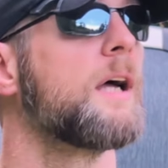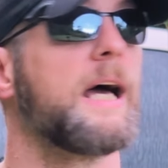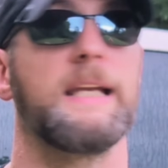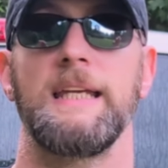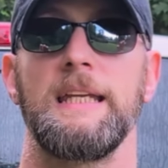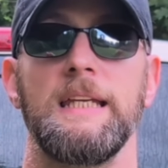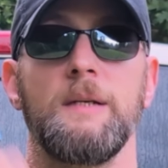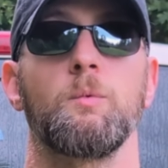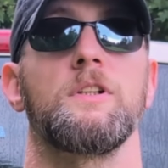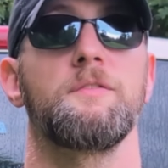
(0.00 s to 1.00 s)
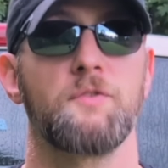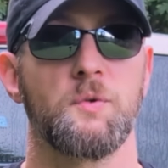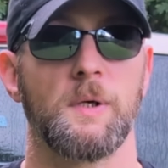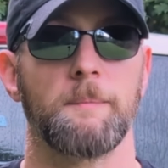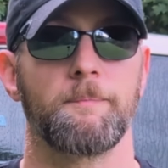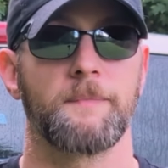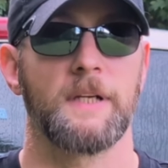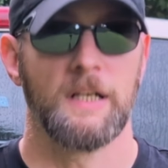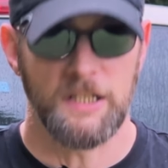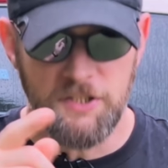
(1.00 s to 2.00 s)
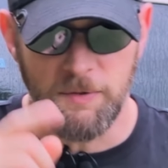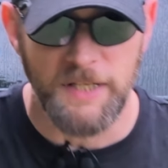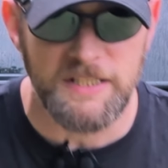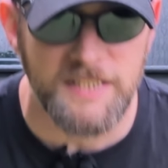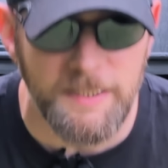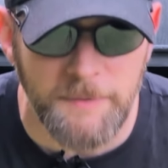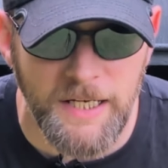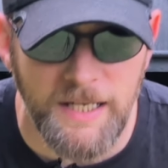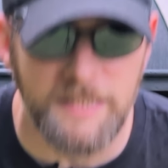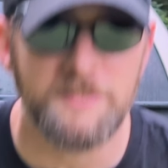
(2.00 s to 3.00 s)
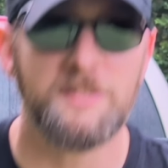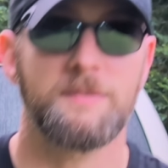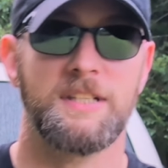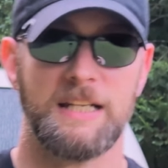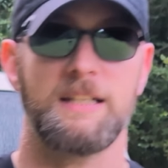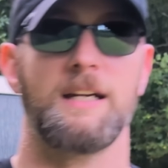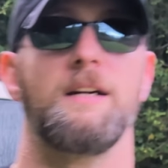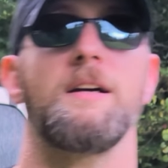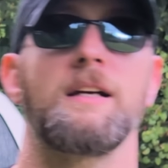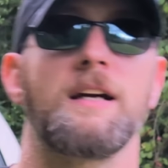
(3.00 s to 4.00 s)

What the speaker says: and he will lift you up. Till next time, guys, take care and